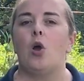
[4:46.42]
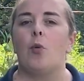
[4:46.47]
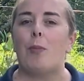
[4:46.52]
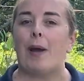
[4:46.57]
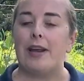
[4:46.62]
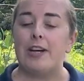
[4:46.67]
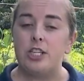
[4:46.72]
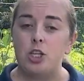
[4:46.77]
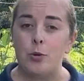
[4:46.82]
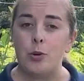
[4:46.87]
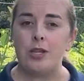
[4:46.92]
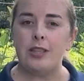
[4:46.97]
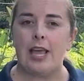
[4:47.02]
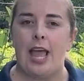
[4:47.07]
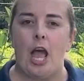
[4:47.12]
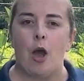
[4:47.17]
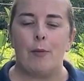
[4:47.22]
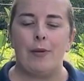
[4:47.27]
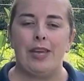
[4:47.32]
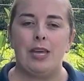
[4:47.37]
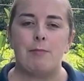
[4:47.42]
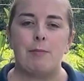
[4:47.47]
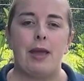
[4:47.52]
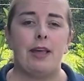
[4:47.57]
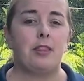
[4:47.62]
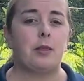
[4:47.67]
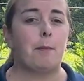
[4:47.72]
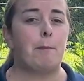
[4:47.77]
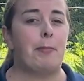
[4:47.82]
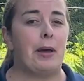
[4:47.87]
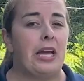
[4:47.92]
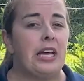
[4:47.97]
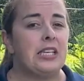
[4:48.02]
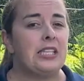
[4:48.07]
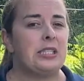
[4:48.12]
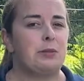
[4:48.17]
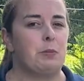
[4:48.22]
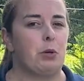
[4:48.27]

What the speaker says: By doing that, we can make the best,